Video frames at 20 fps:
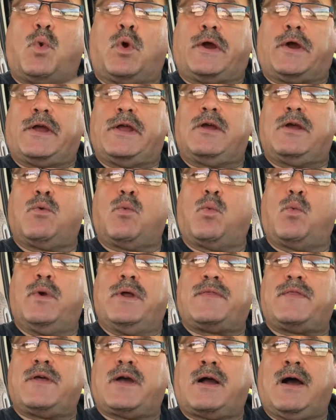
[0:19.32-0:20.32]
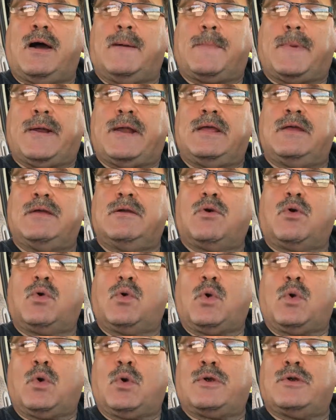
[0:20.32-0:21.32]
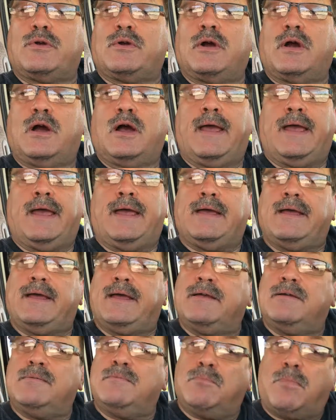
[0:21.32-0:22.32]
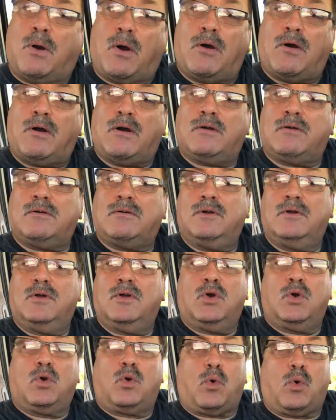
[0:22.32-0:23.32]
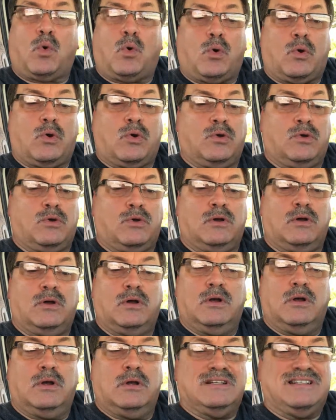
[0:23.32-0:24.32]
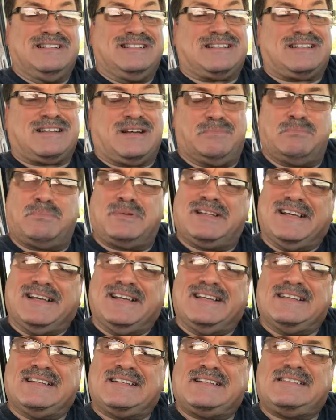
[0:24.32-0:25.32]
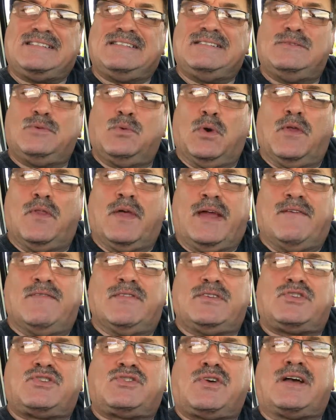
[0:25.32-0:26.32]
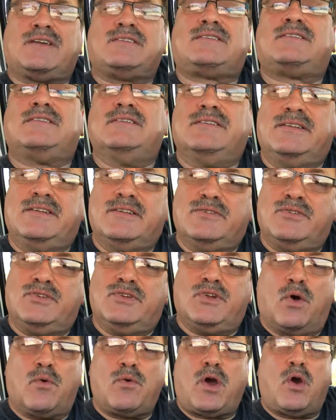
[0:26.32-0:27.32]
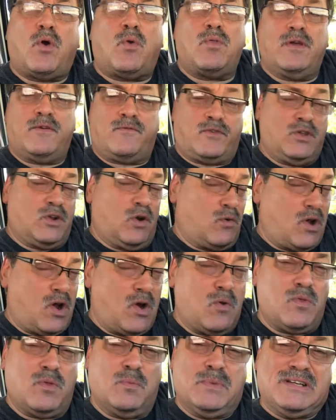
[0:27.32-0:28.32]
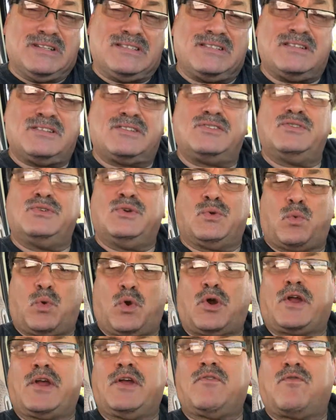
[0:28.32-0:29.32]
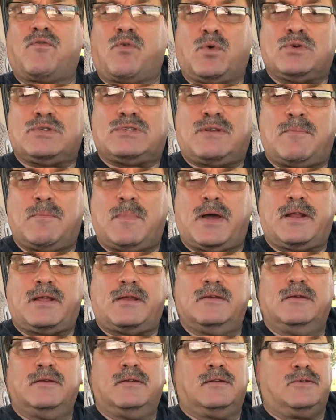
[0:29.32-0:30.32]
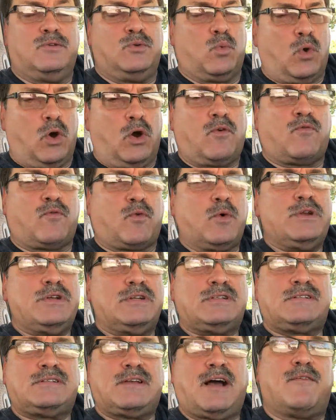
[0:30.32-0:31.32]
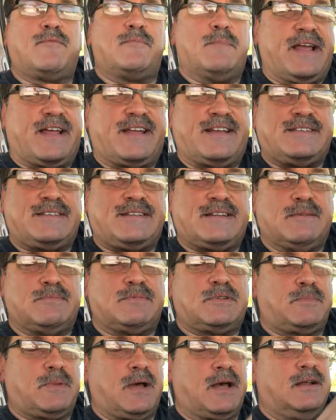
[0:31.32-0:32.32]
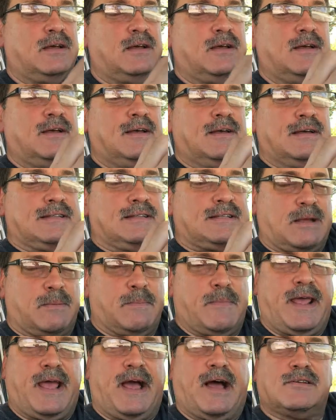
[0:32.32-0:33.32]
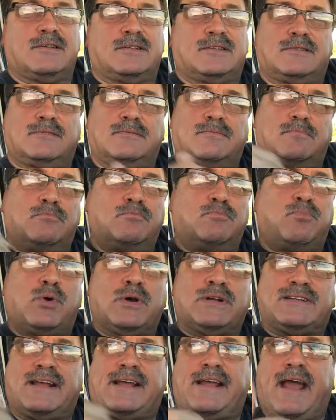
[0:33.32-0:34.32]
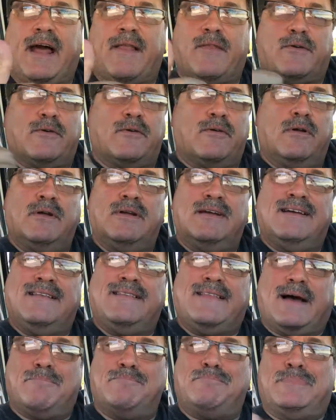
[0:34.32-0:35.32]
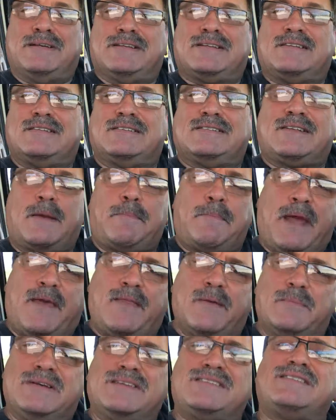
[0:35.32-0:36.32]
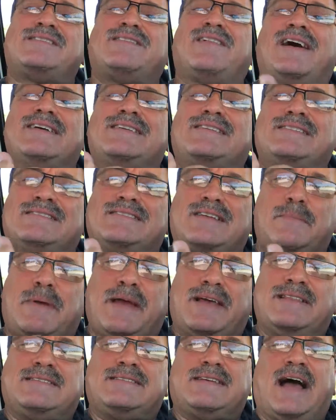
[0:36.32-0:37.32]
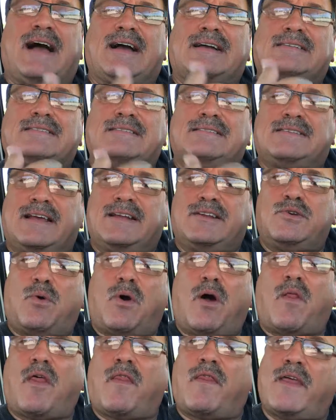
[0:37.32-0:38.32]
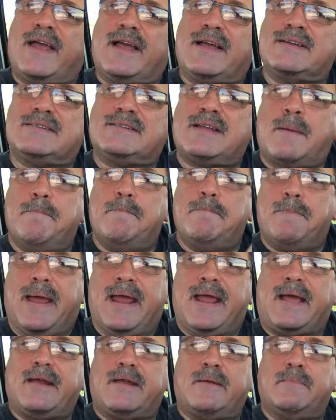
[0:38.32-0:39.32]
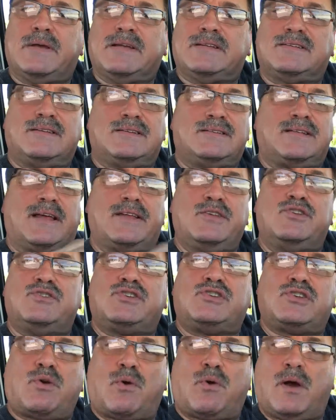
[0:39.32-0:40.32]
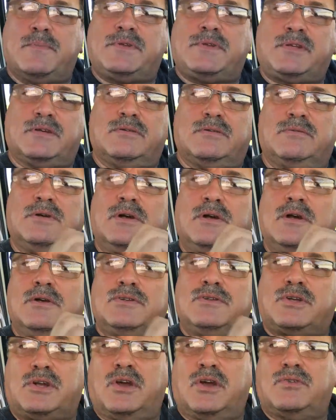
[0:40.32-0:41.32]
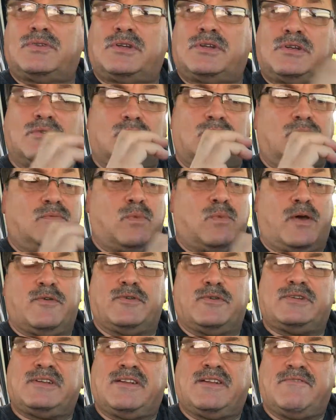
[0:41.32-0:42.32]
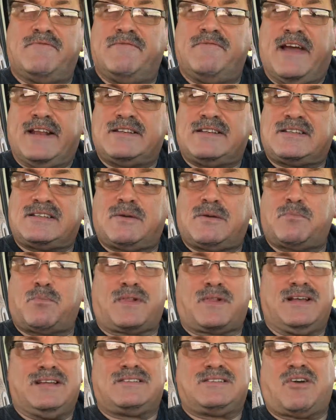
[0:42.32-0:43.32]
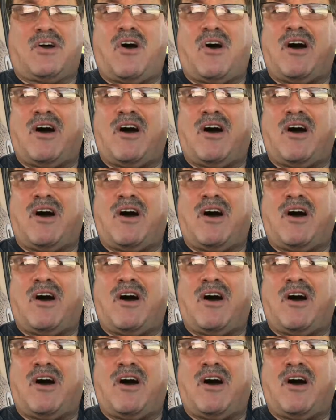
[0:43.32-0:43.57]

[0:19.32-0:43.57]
working with a company or a bar or some place where they've entrusted you. You don't own if you don't own the business, you're working for somebody. You work for yourself making tips, but somebody else put together that business. They pay the business license, they pay the taxes, they do all the things that make it a business that you show up to to go to. Whether it's an event someplace